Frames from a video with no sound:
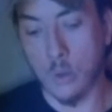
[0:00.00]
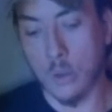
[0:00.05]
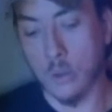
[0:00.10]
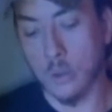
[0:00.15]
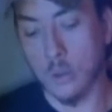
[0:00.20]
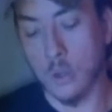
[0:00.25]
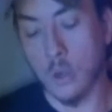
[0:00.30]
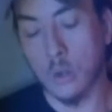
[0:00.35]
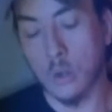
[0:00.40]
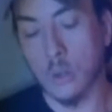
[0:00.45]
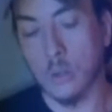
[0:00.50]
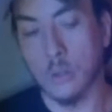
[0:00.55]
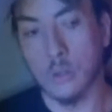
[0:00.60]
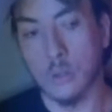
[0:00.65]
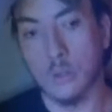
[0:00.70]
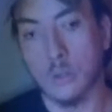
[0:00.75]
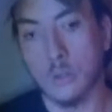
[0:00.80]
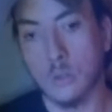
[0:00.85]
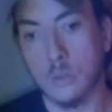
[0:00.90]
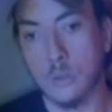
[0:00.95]
there are
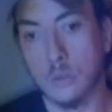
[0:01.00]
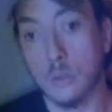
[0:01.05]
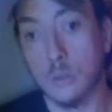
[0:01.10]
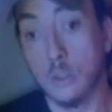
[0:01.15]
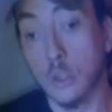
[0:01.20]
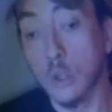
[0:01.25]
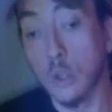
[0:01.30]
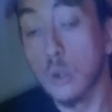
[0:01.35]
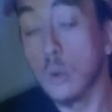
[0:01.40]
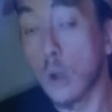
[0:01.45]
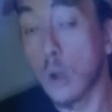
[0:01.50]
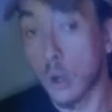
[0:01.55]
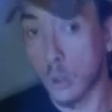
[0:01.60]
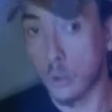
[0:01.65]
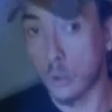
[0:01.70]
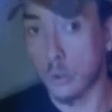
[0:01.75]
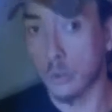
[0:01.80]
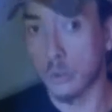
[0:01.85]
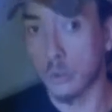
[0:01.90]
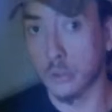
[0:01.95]
2
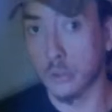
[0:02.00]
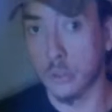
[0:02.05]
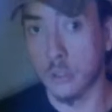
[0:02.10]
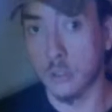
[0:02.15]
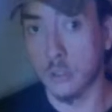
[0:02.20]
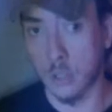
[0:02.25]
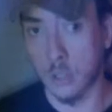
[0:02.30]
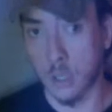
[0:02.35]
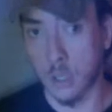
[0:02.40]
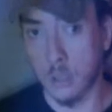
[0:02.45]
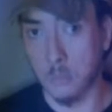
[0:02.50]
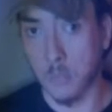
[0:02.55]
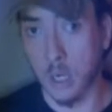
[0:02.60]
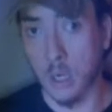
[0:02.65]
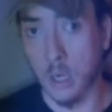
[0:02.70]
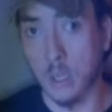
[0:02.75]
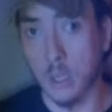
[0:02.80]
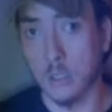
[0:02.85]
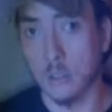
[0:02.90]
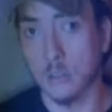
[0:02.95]
owners in
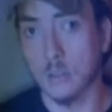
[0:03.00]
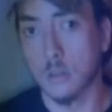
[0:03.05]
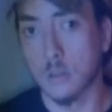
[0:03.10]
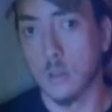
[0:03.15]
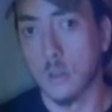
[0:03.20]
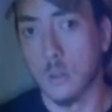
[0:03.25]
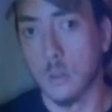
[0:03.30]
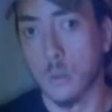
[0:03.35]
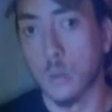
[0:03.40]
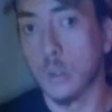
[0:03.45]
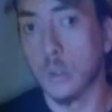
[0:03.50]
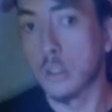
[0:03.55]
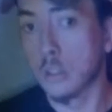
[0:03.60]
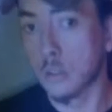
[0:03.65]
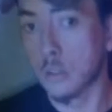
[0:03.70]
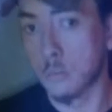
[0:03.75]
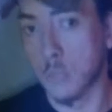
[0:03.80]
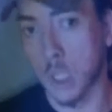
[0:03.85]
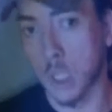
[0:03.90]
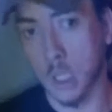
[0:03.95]
Sandbox, which
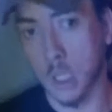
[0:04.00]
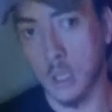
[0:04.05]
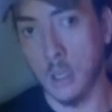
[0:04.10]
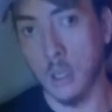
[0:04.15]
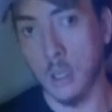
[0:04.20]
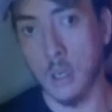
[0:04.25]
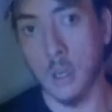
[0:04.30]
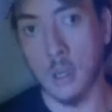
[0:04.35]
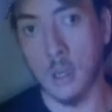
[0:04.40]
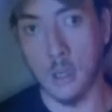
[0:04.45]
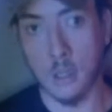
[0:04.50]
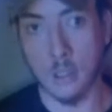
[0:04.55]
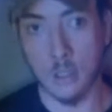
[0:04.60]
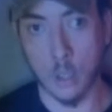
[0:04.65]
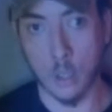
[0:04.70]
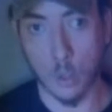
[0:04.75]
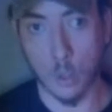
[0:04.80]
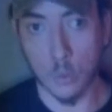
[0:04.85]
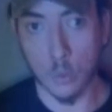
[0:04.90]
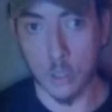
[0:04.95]
is me
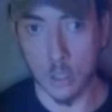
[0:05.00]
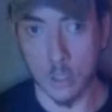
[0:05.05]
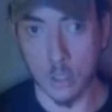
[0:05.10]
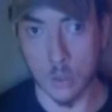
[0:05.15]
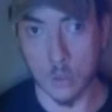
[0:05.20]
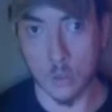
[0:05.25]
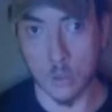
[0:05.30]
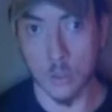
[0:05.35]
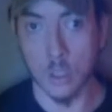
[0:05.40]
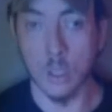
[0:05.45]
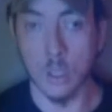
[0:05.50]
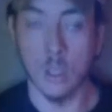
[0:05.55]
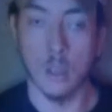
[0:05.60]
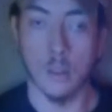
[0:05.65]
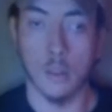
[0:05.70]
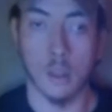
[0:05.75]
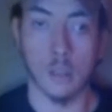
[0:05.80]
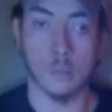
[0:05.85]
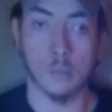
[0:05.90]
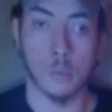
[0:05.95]
and O'Neill.
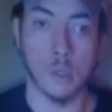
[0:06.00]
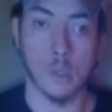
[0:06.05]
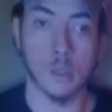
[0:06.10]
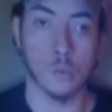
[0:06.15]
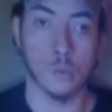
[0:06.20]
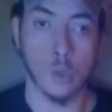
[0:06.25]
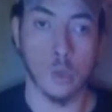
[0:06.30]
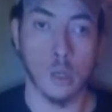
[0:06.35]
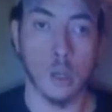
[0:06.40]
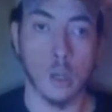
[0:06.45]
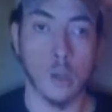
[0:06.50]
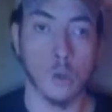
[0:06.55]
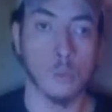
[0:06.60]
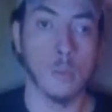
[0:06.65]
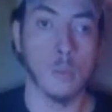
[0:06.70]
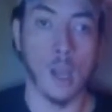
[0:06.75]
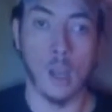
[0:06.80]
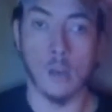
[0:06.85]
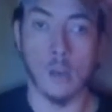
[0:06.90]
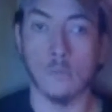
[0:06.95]
That's because we go
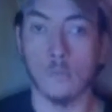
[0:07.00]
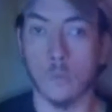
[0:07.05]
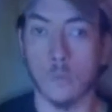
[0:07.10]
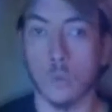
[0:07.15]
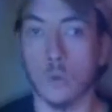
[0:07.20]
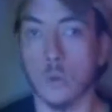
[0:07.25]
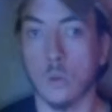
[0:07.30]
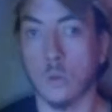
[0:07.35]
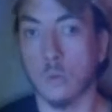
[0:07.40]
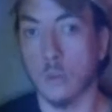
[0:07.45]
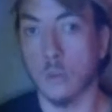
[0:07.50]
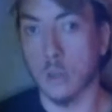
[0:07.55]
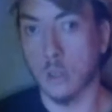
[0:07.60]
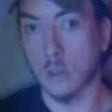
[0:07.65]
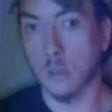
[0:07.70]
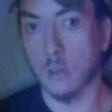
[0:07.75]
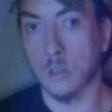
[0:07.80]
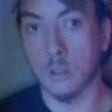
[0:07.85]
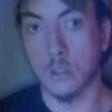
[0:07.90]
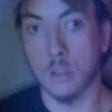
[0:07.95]
back and forth
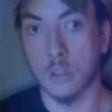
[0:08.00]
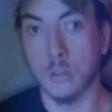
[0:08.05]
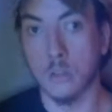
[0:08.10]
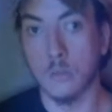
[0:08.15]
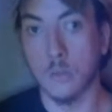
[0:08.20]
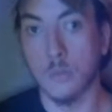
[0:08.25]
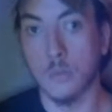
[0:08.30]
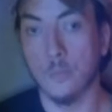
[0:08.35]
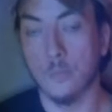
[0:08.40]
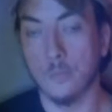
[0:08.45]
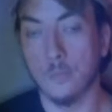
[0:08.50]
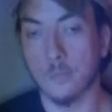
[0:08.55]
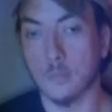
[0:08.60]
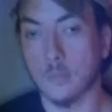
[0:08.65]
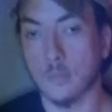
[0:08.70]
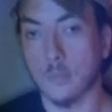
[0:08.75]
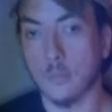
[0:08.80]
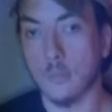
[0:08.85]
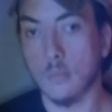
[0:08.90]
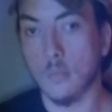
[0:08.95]
running the server.
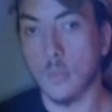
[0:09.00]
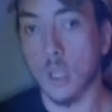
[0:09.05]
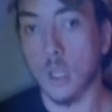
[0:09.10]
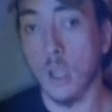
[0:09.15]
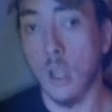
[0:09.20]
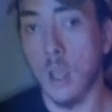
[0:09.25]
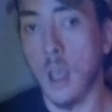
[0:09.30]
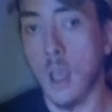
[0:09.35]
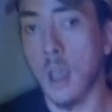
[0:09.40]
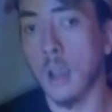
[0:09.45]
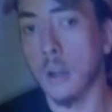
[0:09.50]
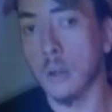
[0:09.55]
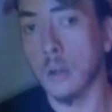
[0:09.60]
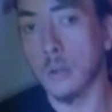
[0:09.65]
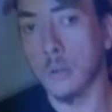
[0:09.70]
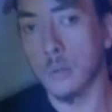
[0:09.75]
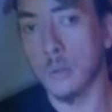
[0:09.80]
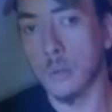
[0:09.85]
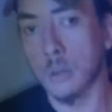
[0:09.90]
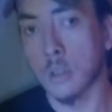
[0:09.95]
I
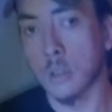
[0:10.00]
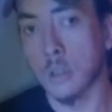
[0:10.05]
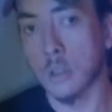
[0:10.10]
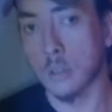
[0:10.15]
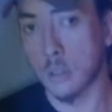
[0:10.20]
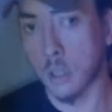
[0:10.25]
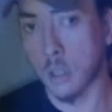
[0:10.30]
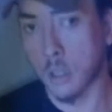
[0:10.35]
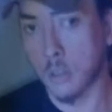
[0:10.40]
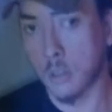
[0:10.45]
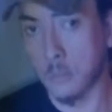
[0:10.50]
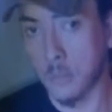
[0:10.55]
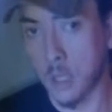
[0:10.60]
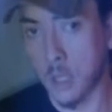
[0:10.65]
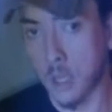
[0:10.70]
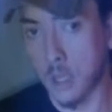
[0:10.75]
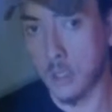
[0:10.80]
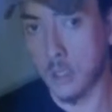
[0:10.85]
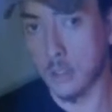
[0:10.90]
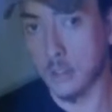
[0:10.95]
own the
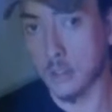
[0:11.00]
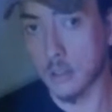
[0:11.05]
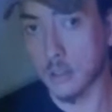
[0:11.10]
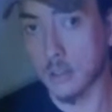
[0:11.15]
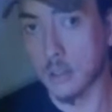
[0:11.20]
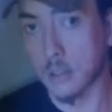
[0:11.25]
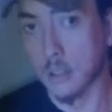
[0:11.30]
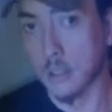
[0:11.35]
Sandbox,